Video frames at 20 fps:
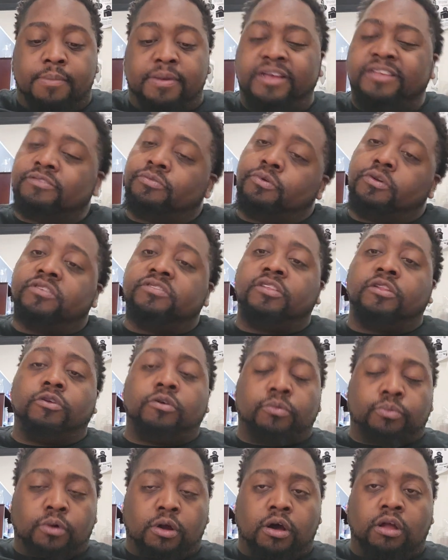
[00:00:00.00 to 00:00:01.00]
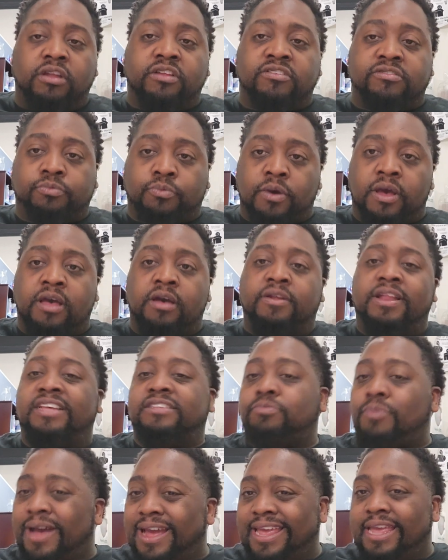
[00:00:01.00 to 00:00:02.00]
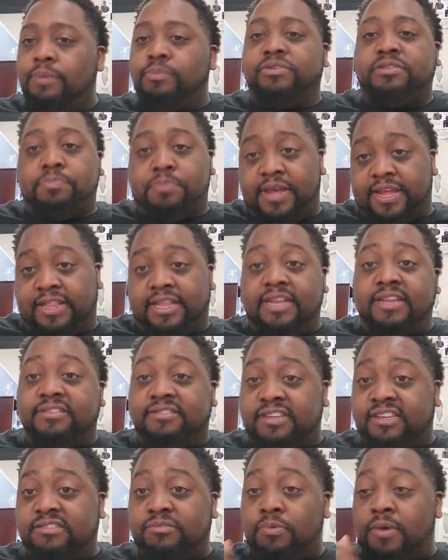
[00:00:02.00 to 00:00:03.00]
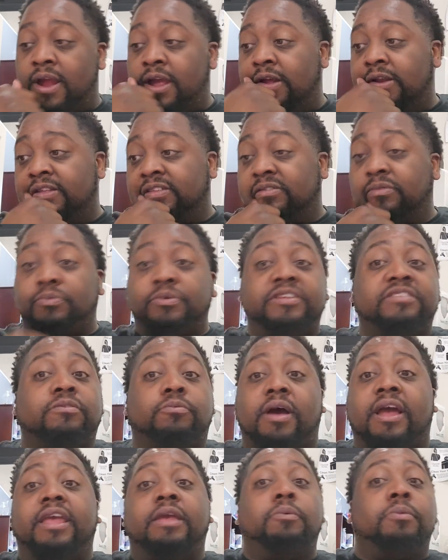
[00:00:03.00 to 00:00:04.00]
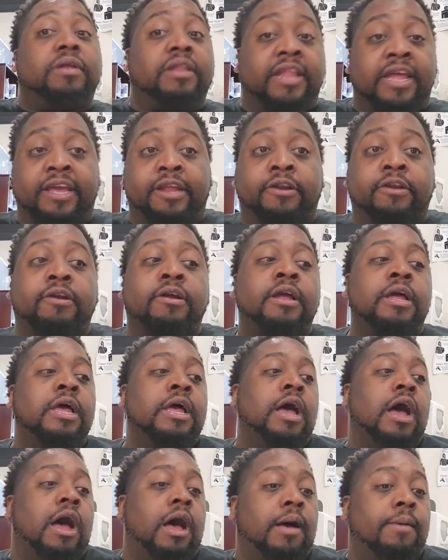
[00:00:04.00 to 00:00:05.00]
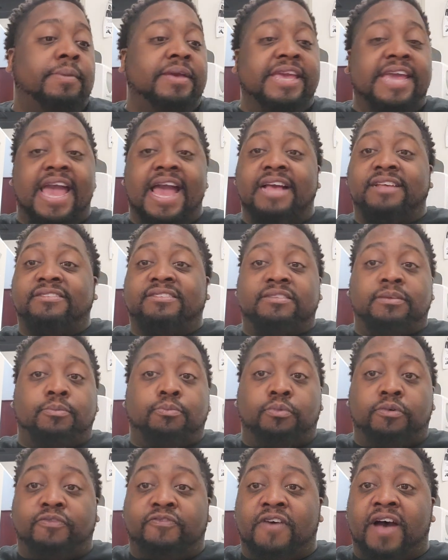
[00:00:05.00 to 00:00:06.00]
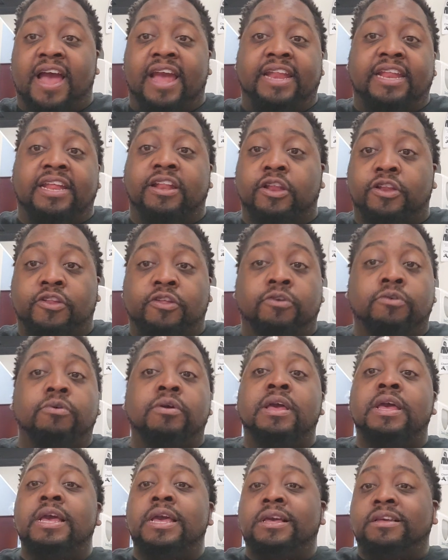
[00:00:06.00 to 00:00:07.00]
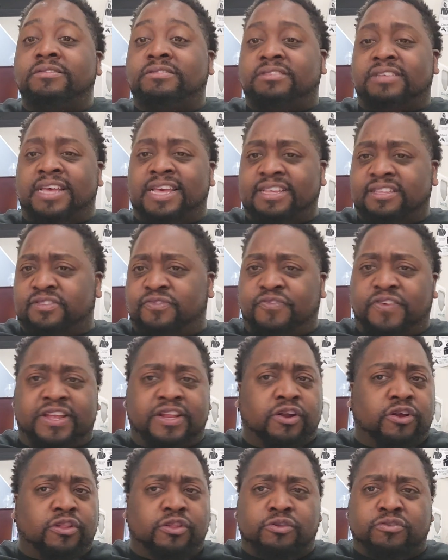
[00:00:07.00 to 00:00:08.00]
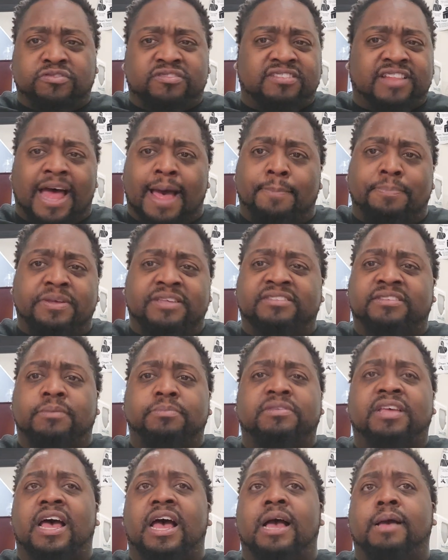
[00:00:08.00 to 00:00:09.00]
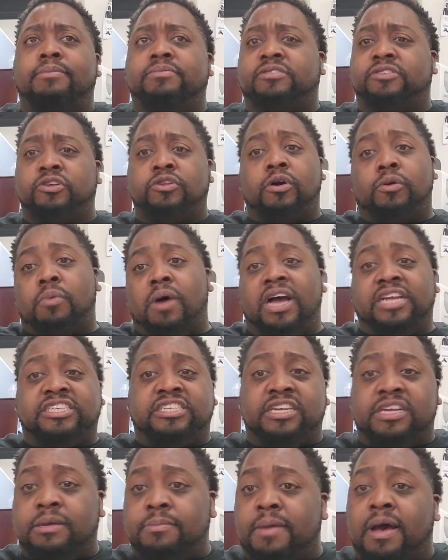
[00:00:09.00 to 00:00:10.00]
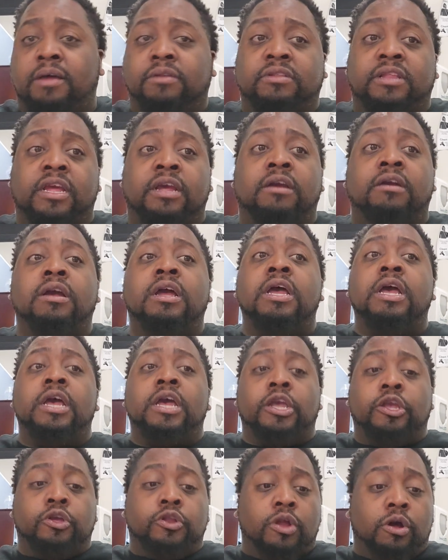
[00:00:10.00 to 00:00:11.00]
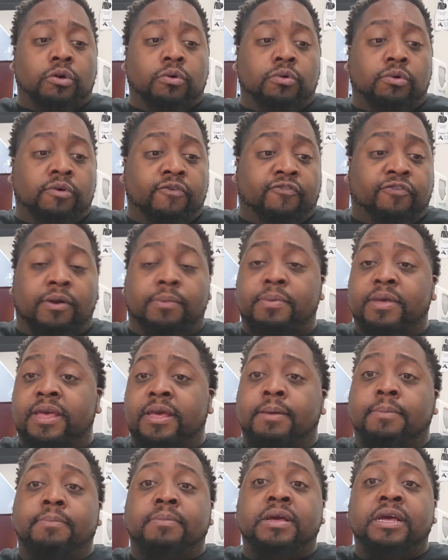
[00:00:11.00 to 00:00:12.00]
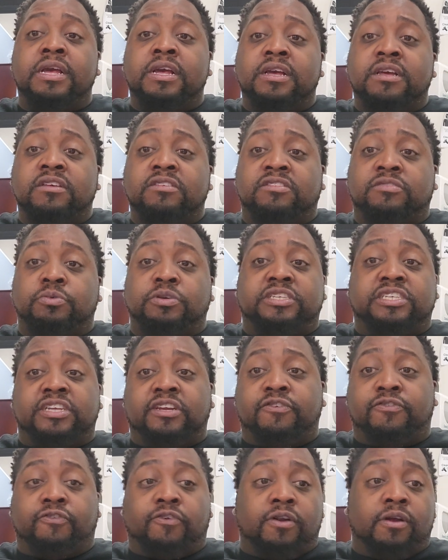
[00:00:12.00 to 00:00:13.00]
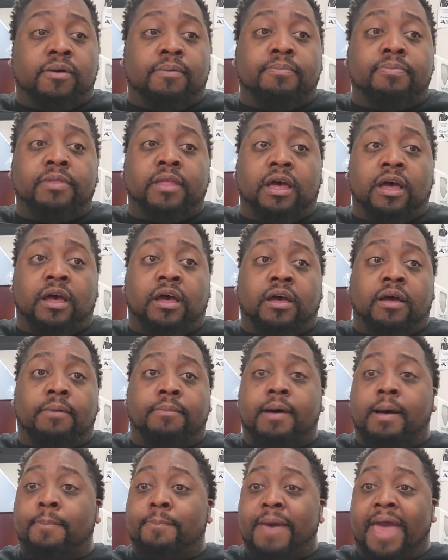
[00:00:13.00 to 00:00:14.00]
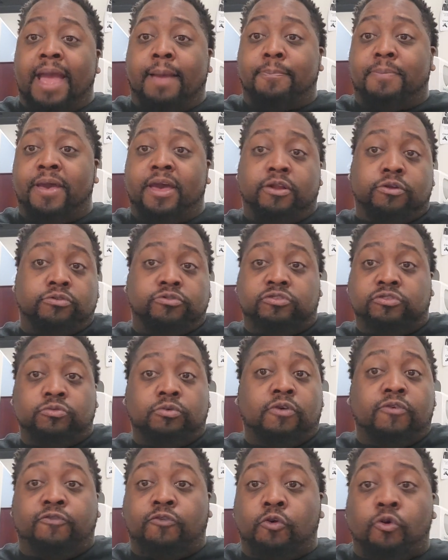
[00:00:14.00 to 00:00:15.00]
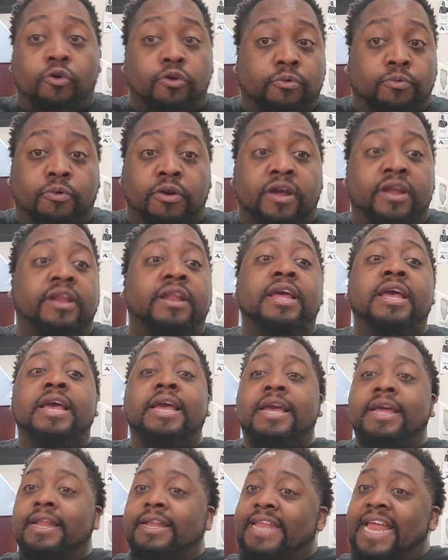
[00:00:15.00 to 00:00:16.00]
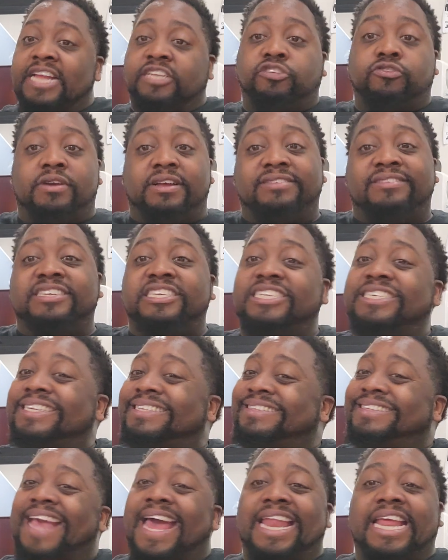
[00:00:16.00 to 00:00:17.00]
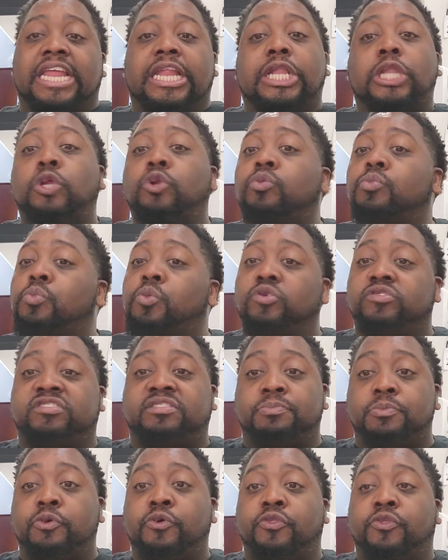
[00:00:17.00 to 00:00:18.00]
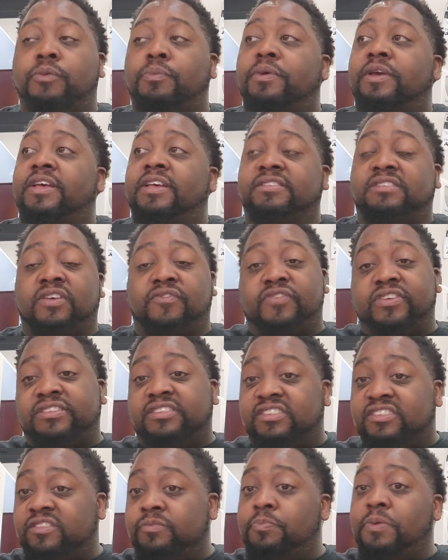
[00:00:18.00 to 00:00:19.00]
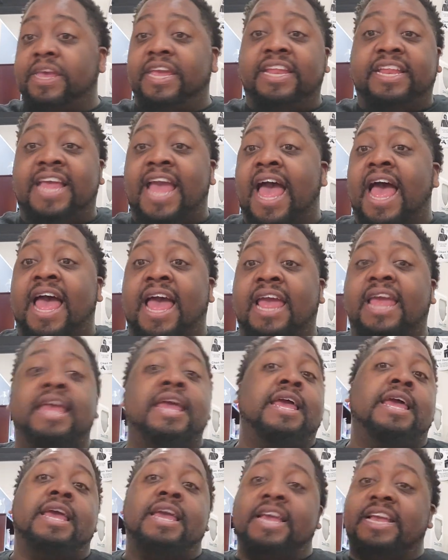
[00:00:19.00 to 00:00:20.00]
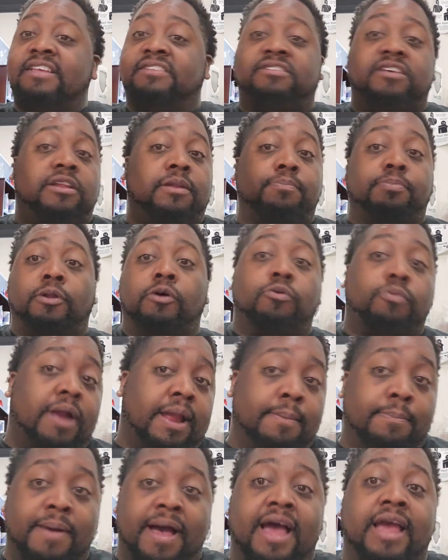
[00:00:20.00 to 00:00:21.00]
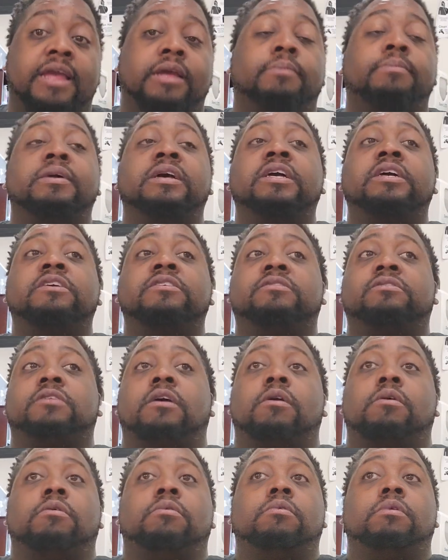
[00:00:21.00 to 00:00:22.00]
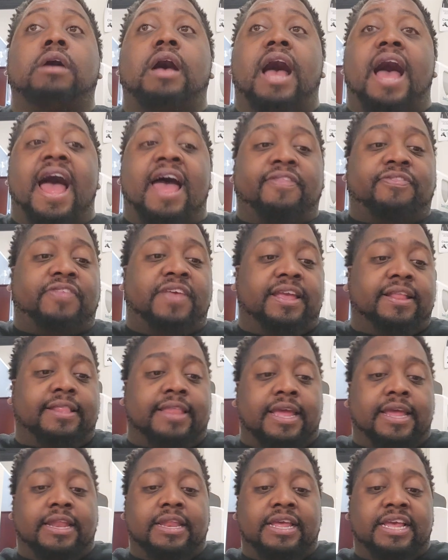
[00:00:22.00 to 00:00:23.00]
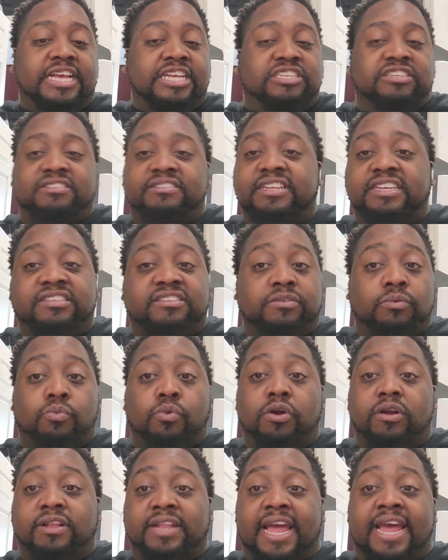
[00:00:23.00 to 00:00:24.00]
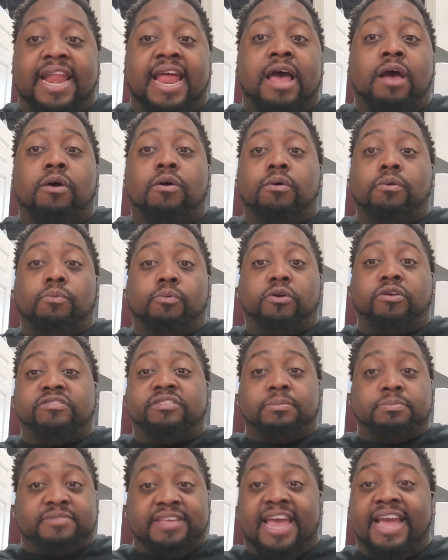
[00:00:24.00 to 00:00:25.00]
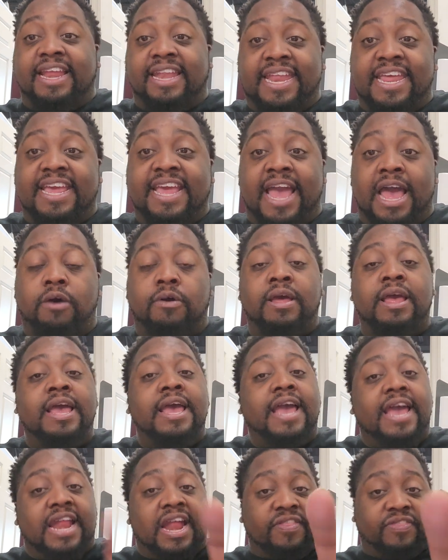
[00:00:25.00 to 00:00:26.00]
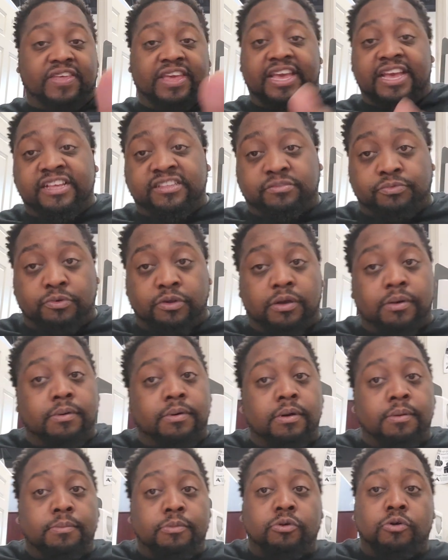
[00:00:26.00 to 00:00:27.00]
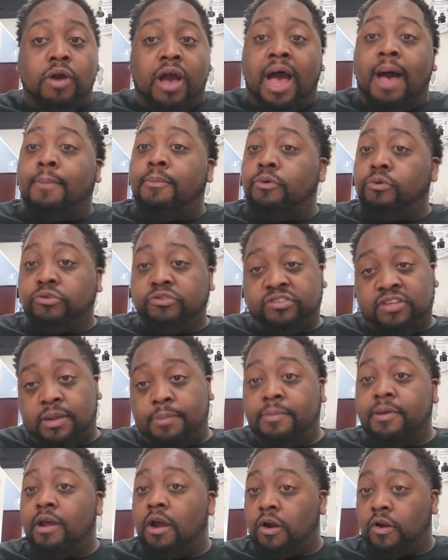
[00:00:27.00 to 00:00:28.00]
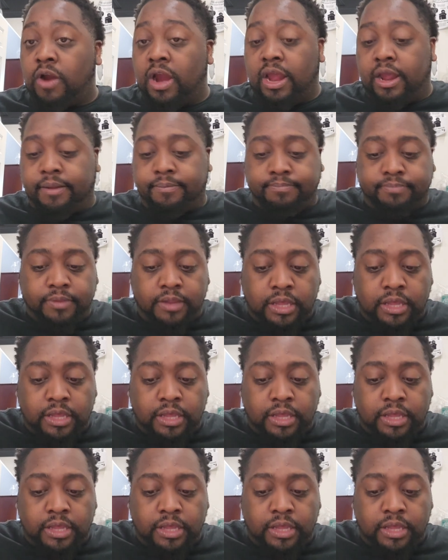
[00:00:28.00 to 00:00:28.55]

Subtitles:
Israel's a little raw as well. That's why he was picked in the sixth round. It's the reason why he went later. He has some refining to do. His feet are a little sloppy sometimes. You know, watching him out there, you know, from him switching from a back pedal to a forward run, that transition's got to get a little more smoother, because if it's a speed guy, he's gonna blow right by him. So I think that he just needs to work that out, work some technique out, and I think Israel Mukuamu is gonna be all right.